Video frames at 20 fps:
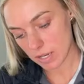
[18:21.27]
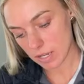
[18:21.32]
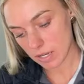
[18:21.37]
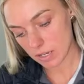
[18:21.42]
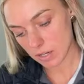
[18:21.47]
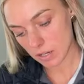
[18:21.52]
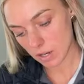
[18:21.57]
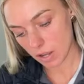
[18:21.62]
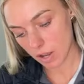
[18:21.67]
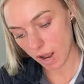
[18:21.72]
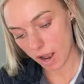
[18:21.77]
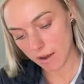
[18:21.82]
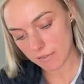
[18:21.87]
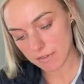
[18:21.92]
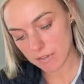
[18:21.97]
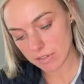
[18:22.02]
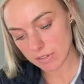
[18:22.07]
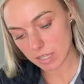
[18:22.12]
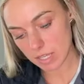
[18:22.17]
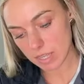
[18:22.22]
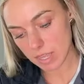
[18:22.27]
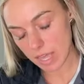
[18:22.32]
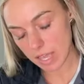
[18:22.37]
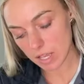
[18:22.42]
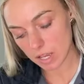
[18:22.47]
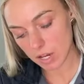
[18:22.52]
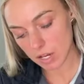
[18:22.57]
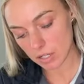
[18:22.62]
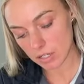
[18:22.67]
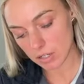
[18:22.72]
in, obviously
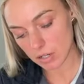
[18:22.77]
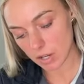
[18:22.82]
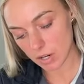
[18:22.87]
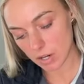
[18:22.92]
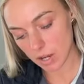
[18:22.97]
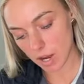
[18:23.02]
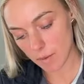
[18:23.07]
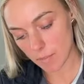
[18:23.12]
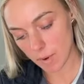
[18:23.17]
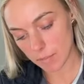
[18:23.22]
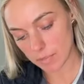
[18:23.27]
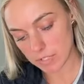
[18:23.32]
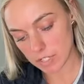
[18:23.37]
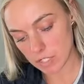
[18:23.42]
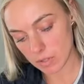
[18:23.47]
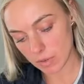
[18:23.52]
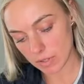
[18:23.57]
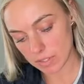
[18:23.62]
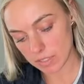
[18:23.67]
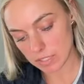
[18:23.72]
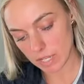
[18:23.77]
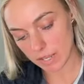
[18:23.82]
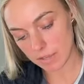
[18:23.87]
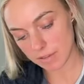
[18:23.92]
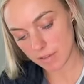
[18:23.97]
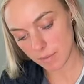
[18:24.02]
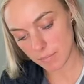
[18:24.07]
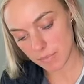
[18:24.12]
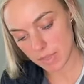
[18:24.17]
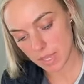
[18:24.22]
they could come up to you and
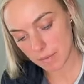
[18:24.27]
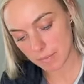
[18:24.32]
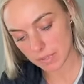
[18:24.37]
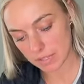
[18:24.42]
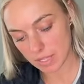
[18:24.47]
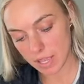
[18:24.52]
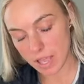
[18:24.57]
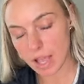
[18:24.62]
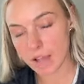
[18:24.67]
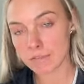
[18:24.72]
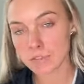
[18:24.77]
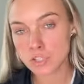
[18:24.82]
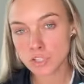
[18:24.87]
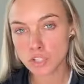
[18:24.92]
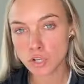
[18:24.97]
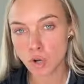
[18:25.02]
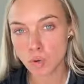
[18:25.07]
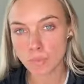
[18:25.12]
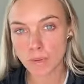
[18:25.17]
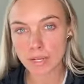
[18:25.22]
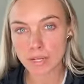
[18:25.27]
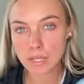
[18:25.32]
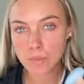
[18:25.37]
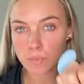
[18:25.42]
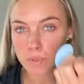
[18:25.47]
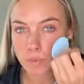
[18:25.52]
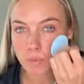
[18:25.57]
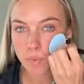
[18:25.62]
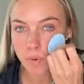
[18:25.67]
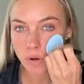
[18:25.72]
say something, but they have so
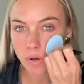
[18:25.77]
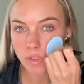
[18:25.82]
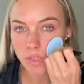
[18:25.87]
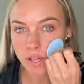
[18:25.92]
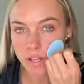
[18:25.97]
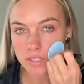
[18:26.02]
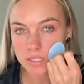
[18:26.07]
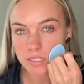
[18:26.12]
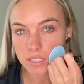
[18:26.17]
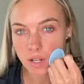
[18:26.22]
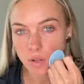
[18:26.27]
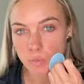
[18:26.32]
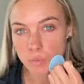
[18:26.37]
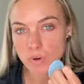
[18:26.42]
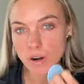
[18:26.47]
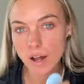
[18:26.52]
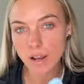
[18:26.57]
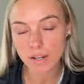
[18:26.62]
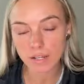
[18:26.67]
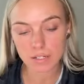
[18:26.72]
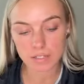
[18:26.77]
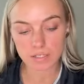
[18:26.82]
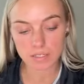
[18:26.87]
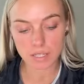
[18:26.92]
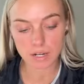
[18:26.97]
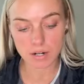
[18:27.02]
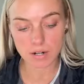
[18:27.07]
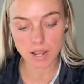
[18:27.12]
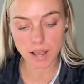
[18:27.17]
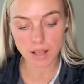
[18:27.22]
many people that sell products,
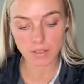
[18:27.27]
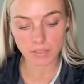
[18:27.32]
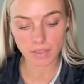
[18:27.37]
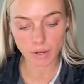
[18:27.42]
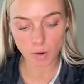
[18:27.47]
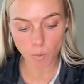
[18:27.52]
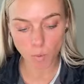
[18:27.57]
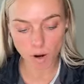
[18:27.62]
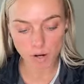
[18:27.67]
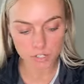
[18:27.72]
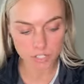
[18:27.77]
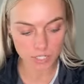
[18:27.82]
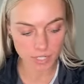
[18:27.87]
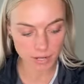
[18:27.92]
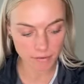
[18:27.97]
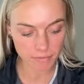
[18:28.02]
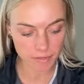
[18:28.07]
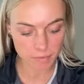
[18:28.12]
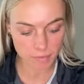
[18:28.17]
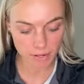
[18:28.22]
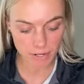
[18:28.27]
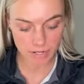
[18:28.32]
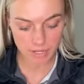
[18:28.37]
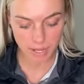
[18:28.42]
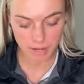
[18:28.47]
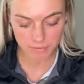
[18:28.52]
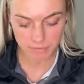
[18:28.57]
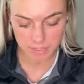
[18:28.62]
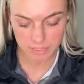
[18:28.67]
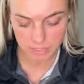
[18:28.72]
they're not like watching everybody,
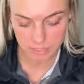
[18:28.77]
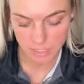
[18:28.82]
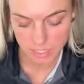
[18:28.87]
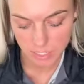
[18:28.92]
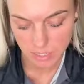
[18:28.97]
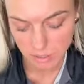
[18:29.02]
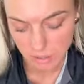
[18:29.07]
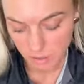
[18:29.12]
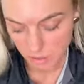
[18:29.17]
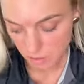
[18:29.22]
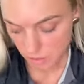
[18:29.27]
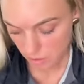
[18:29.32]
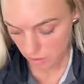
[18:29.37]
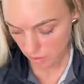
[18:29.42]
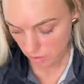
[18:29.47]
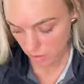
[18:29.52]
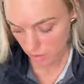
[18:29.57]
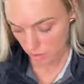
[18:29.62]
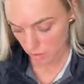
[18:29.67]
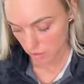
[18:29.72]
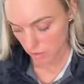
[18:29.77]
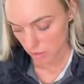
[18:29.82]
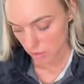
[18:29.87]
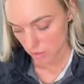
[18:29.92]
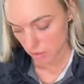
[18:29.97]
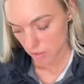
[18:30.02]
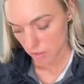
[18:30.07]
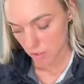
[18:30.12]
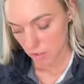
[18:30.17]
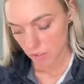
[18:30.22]
obviously.
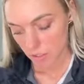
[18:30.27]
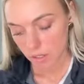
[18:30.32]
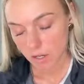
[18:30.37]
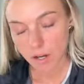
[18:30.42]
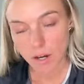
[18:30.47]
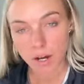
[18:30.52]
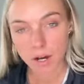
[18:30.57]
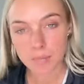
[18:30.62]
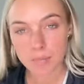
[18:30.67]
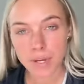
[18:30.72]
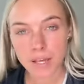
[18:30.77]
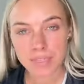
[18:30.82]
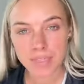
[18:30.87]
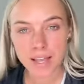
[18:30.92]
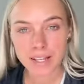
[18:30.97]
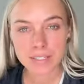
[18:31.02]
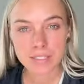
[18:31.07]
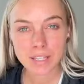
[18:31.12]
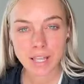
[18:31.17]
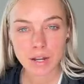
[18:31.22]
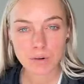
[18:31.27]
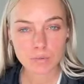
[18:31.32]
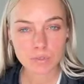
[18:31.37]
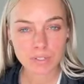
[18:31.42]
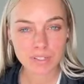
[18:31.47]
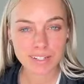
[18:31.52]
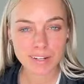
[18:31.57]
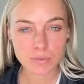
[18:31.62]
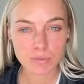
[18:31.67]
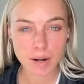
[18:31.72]
And that's not
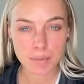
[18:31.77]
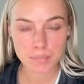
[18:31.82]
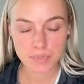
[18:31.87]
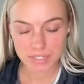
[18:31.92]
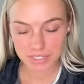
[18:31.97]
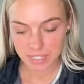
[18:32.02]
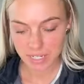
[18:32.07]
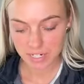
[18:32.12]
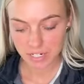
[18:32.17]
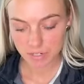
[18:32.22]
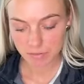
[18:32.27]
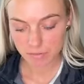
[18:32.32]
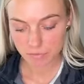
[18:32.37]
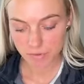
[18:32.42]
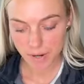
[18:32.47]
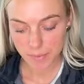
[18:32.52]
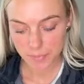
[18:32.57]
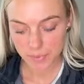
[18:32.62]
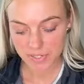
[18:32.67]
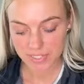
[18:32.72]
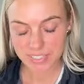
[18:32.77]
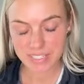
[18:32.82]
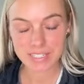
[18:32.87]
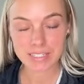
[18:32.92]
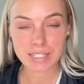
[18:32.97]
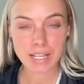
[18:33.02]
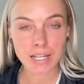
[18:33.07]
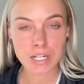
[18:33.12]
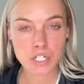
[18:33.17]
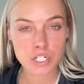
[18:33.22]
really a
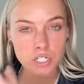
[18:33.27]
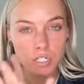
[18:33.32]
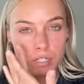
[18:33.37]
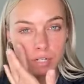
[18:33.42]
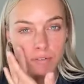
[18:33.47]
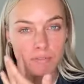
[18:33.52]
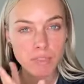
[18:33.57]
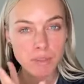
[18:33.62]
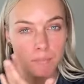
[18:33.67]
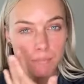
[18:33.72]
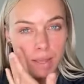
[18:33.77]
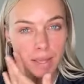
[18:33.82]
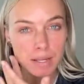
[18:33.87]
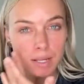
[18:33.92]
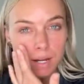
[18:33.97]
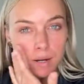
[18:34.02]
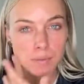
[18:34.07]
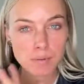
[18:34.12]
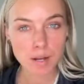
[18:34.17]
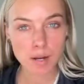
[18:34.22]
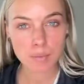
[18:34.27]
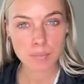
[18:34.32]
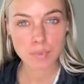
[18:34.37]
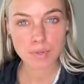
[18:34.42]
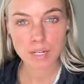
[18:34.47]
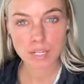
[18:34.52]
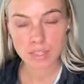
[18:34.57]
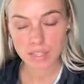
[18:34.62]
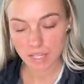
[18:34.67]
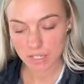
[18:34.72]
representation of the makeup
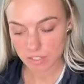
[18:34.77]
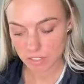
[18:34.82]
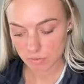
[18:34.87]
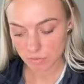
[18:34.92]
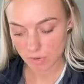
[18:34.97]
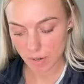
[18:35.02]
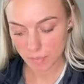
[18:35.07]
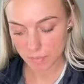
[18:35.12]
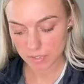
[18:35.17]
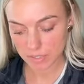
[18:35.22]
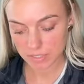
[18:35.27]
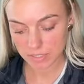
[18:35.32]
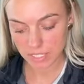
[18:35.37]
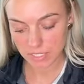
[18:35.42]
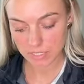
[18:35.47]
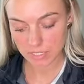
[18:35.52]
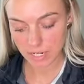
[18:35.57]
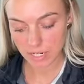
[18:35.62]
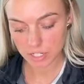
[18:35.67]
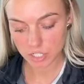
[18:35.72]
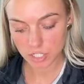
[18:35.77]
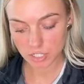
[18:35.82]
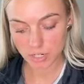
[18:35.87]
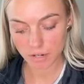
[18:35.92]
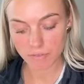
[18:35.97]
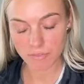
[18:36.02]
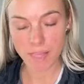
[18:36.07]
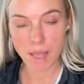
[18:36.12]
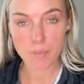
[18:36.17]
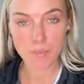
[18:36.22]
company, that's a
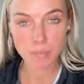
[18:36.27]
representation of